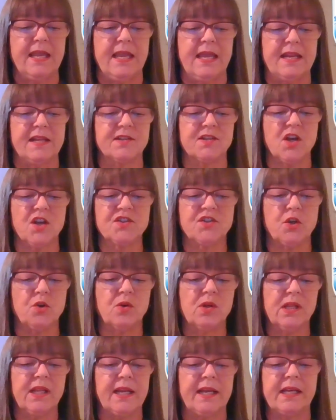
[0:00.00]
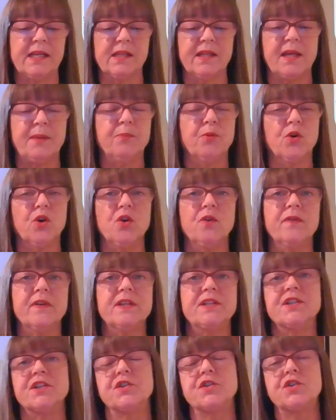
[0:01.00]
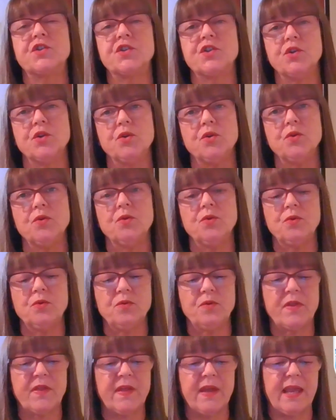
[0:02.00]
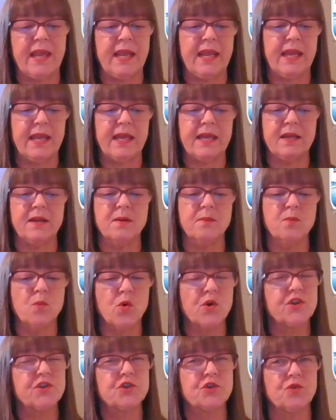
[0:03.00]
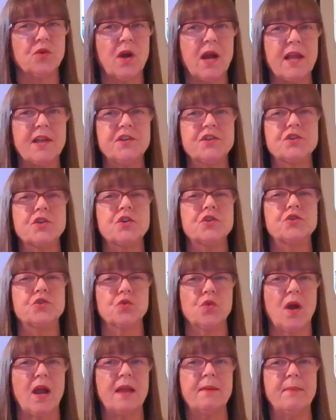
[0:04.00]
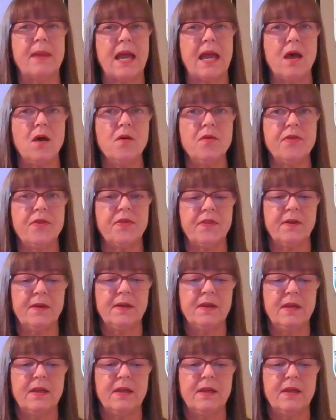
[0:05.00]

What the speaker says: It is also clinically proven to soothe and moisturize dry mouth